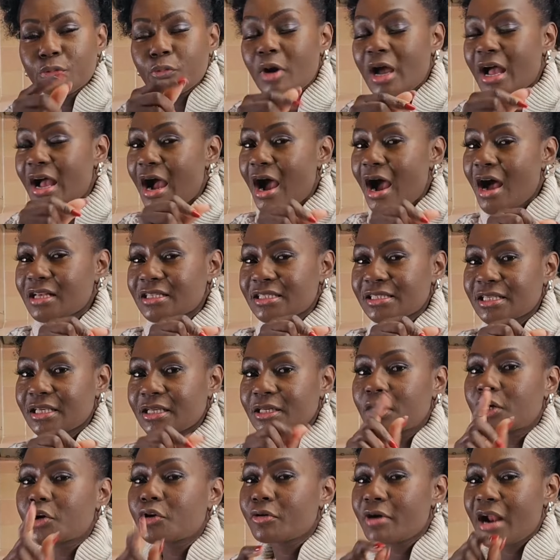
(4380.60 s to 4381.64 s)
were
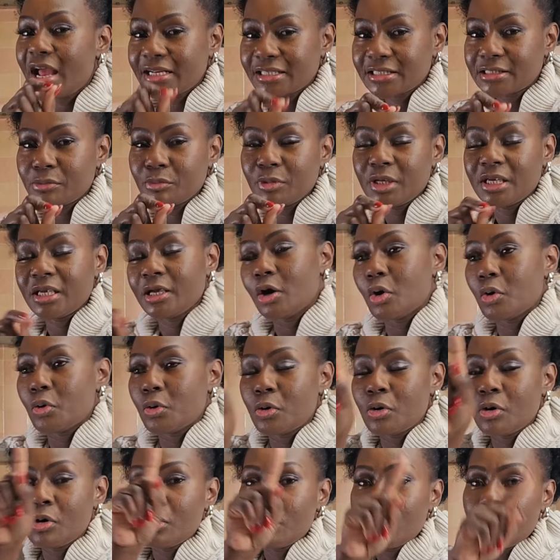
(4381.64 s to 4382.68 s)
asking, correct me,
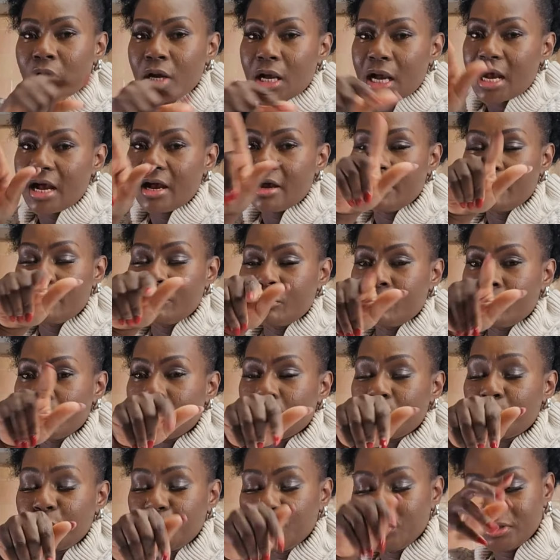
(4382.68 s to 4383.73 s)
or
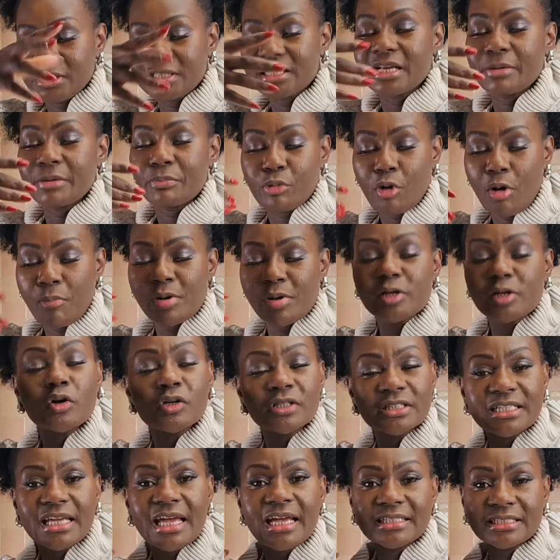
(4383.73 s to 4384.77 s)
put the proper
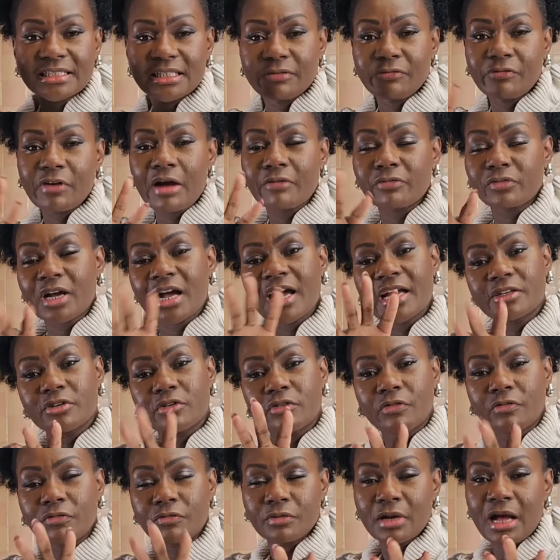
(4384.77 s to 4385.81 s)
context if I've kind
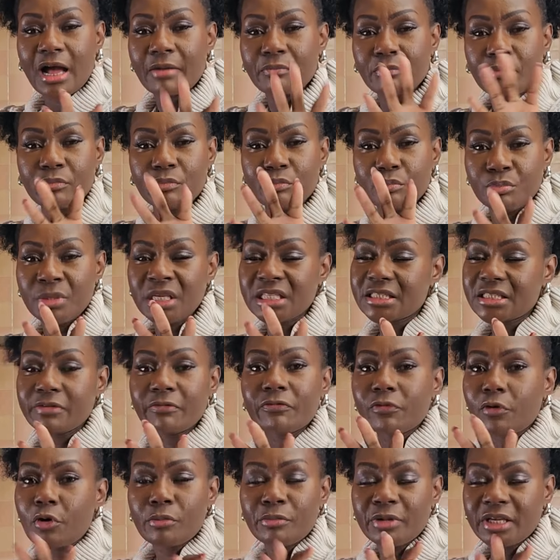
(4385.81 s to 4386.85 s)
of
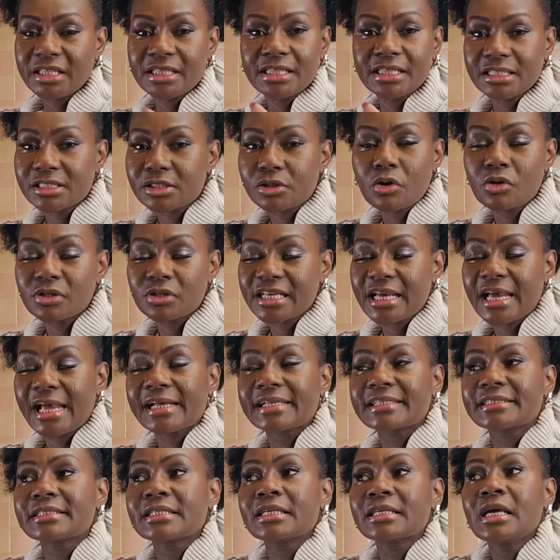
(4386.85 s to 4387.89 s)
misinforming this
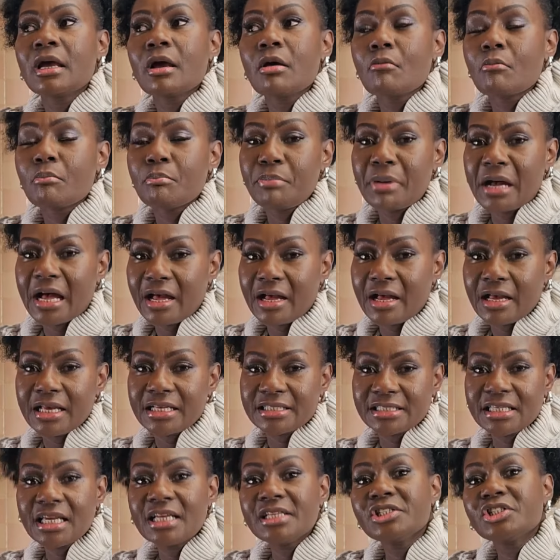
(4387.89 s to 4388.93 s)
context. But
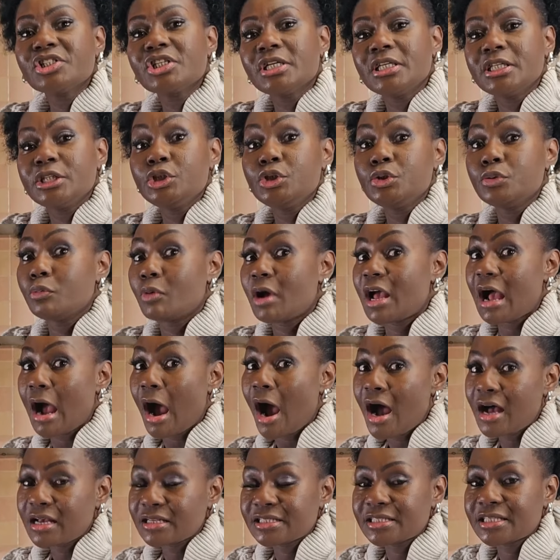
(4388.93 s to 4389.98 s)
essentially, you were
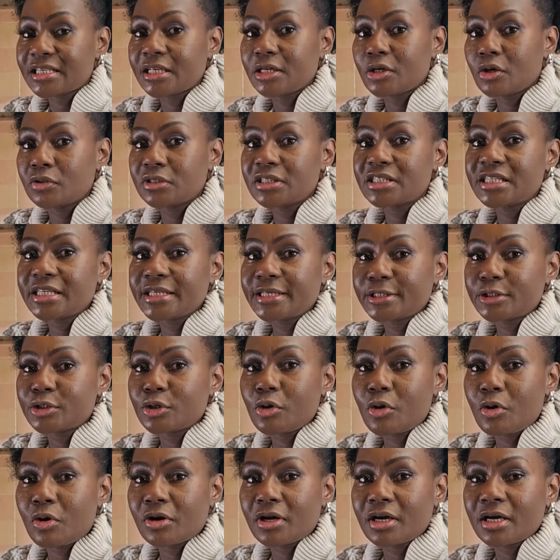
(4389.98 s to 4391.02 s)
asking on
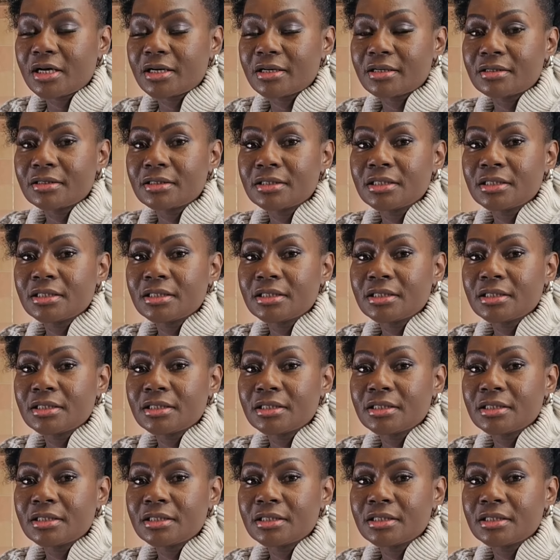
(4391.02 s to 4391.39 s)
TikTok